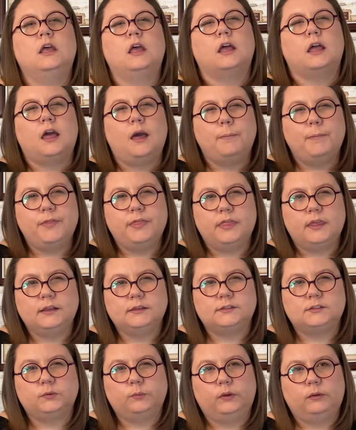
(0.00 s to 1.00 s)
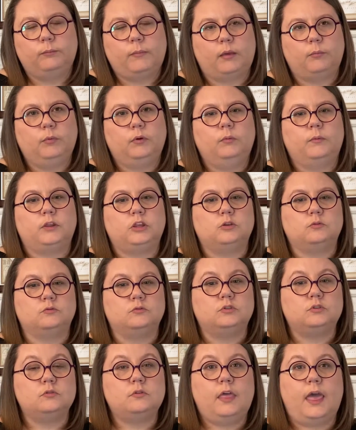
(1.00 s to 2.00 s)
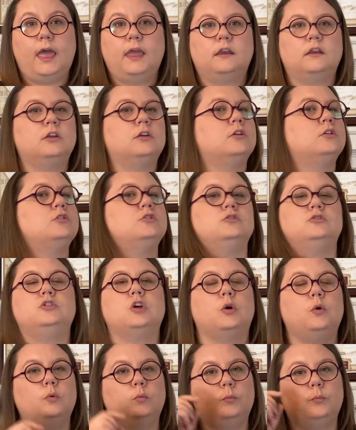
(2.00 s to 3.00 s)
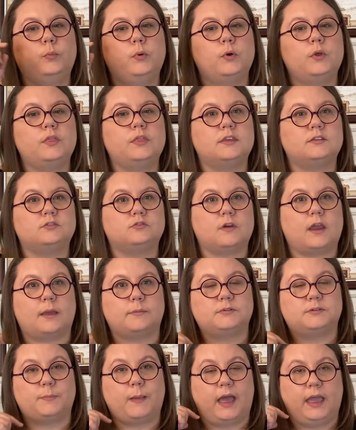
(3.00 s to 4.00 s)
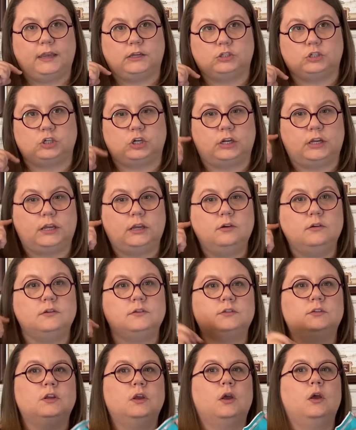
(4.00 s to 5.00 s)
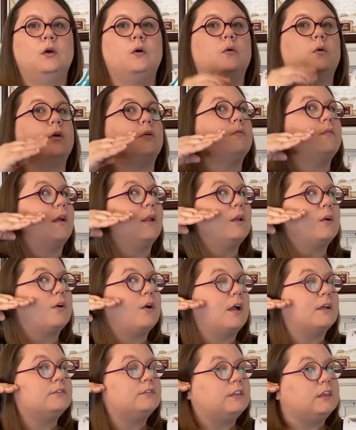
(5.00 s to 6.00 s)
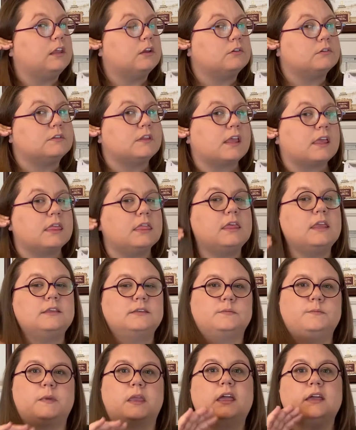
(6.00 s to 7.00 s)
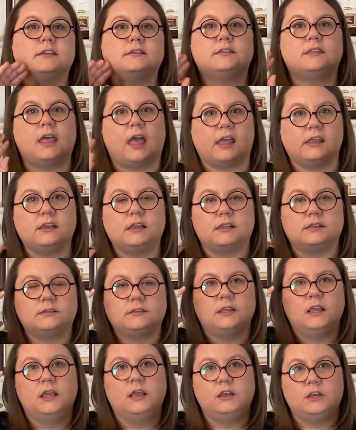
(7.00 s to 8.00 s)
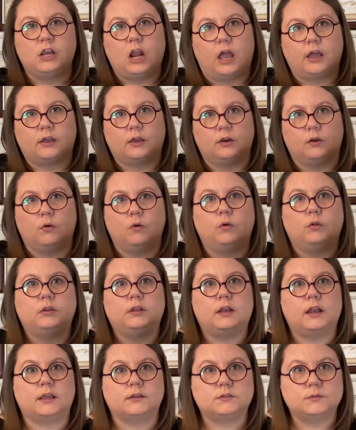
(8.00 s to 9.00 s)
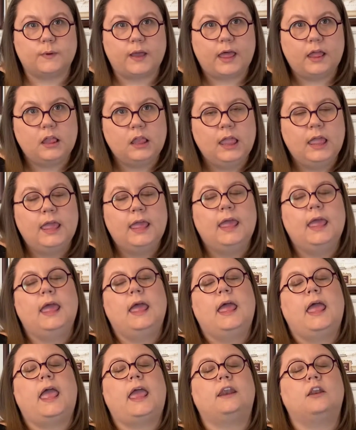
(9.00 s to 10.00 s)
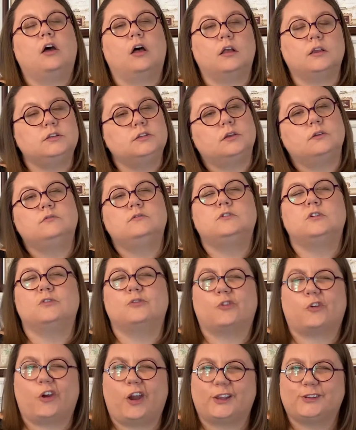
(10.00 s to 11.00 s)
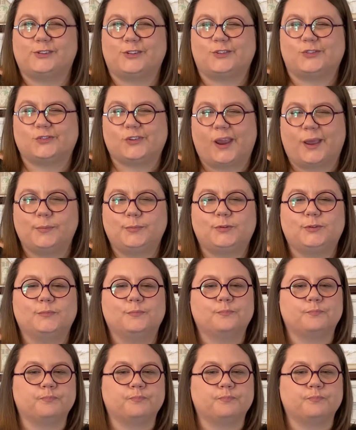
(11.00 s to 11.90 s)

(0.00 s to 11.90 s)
A couple things to remember when you do that: don't put the straps behind your ears or right across the ears like this, because that is not going to hold it as well. And also, don't cross the straps.